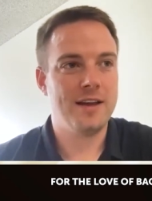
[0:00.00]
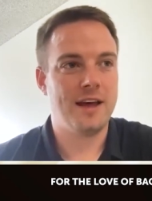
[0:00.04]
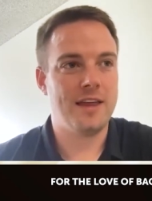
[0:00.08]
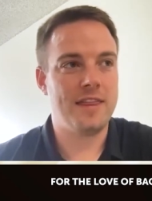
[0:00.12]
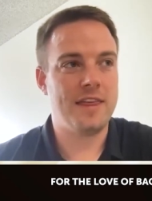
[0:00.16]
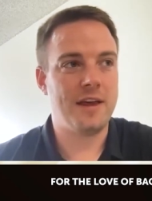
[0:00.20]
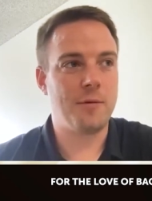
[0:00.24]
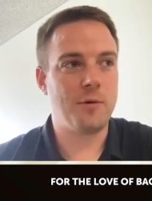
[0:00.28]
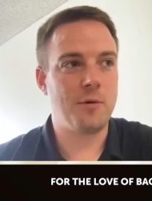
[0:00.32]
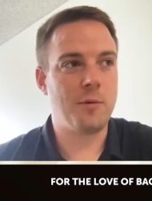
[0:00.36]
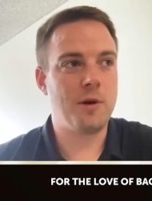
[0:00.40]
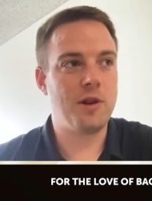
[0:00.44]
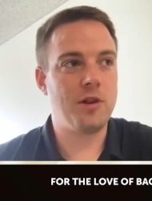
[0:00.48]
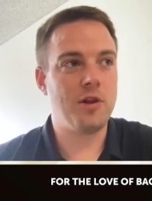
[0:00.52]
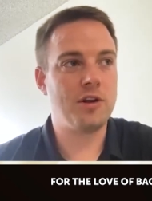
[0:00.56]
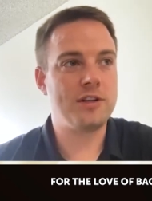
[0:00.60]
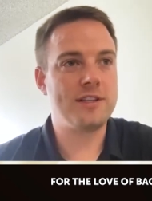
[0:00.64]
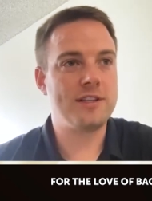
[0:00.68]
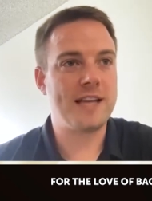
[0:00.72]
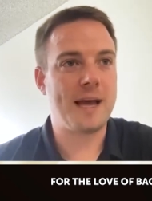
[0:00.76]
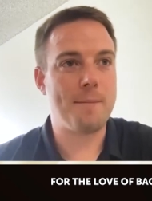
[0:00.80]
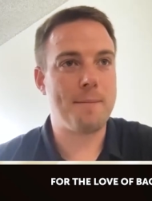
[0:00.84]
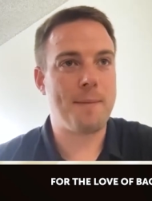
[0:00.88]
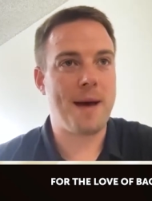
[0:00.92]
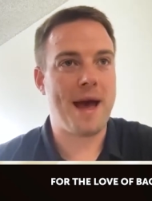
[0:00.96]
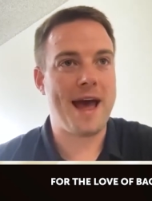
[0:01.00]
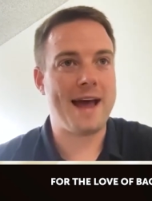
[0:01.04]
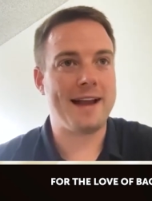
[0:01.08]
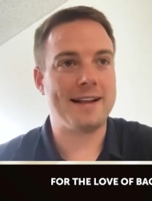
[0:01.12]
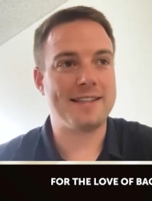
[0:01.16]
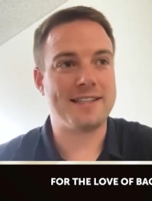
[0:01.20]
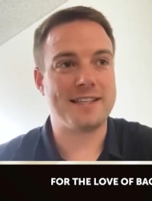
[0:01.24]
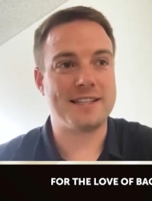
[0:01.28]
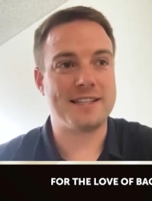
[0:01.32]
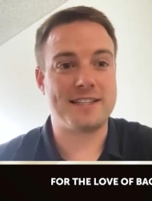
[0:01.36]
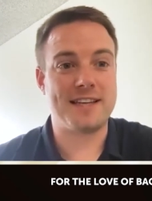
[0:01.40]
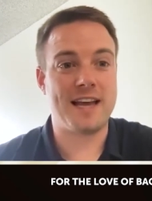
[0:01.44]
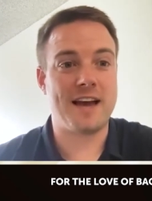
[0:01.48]
I think when we looked at
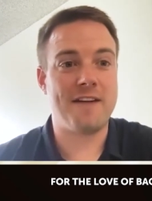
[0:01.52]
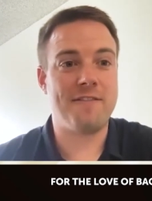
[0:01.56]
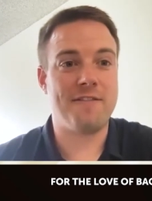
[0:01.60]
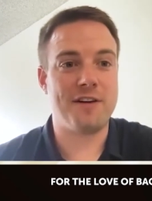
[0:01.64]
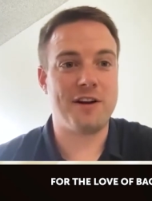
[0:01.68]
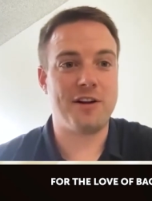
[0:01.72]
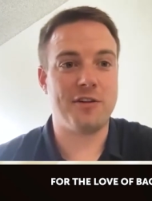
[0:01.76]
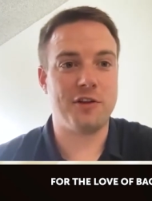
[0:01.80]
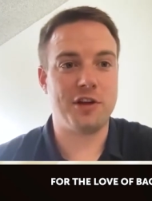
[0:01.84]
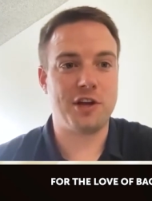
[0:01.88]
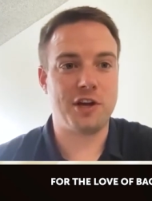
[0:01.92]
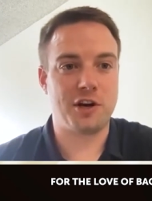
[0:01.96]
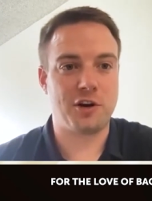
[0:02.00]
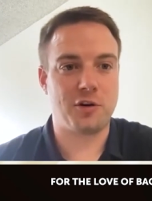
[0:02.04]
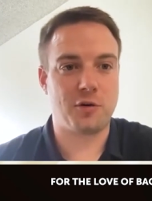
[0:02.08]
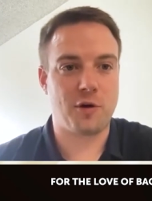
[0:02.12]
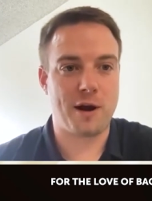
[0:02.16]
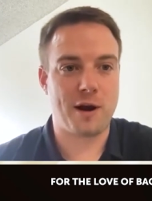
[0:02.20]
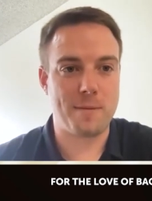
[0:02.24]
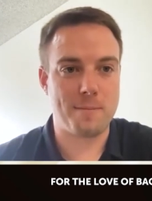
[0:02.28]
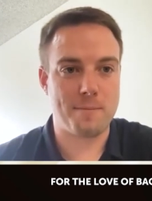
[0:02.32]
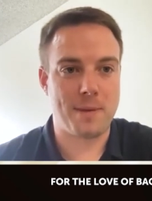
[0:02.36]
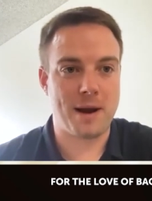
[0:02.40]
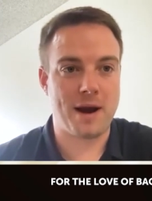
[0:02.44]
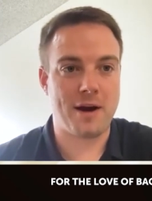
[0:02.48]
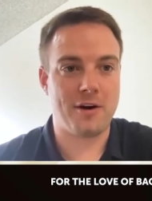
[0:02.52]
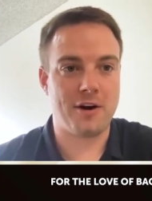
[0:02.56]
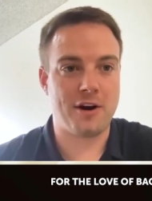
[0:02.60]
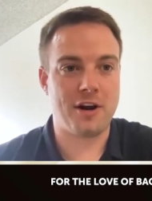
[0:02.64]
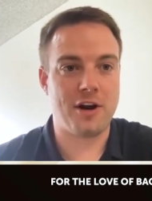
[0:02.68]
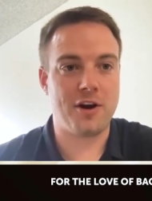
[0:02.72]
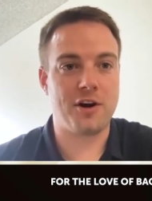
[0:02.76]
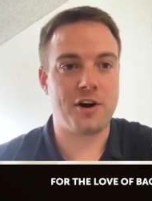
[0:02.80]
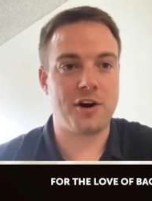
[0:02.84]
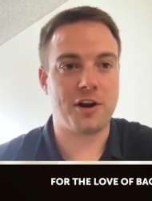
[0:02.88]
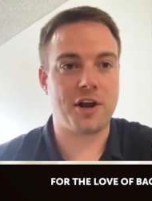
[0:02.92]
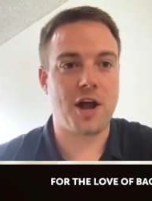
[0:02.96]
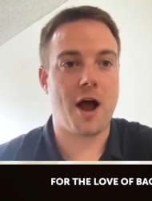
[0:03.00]
patents, it's definitely a great
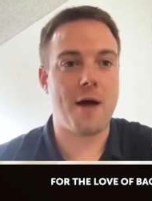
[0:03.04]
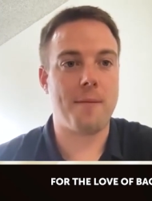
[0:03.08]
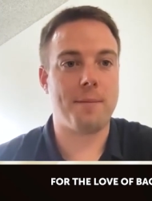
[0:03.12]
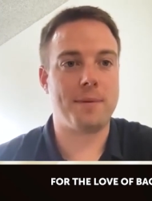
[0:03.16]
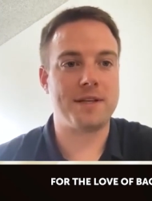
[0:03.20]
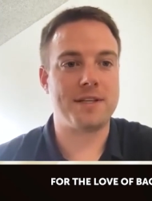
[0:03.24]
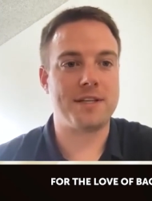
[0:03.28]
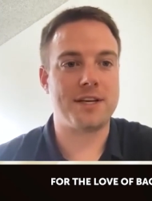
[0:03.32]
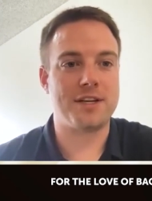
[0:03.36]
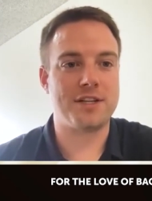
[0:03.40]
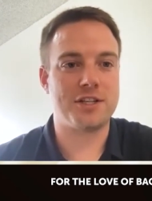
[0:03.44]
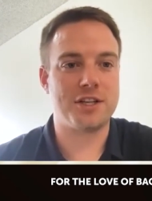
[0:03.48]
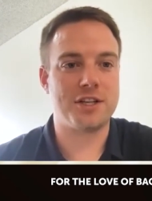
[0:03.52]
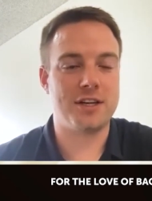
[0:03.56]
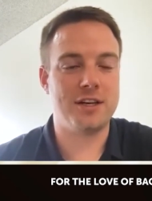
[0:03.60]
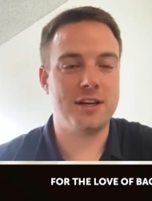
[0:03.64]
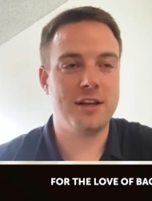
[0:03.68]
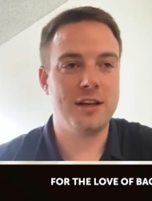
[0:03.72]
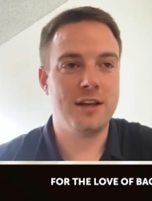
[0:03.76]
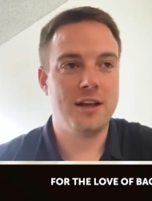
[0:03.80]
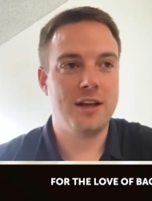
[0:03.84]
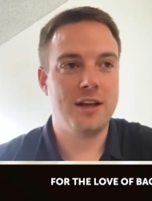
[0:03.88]
barrier to competition